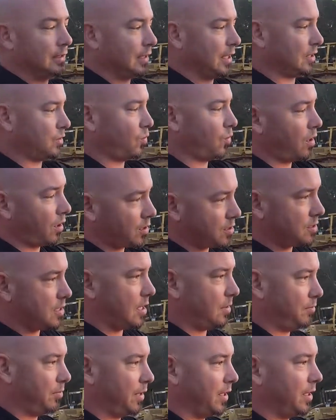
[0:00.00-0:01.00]
Got the water
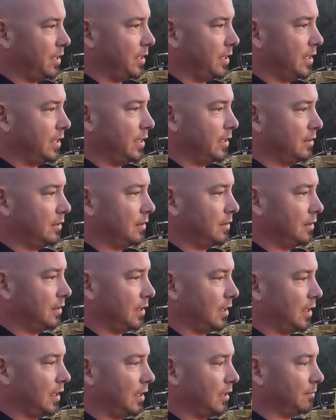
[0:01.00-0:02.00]
stop laid in,
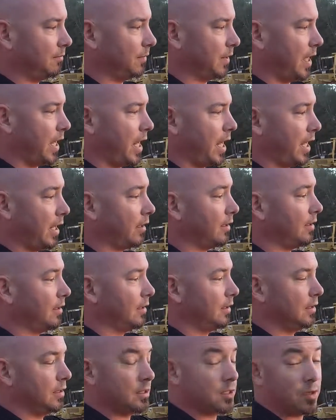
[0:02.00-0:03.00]
and
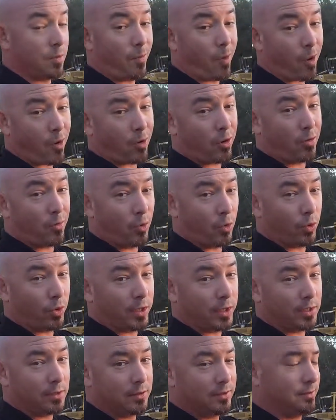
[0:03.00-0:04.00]
tomorrow
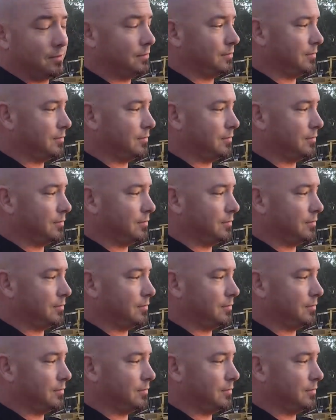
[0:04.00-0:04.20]
morning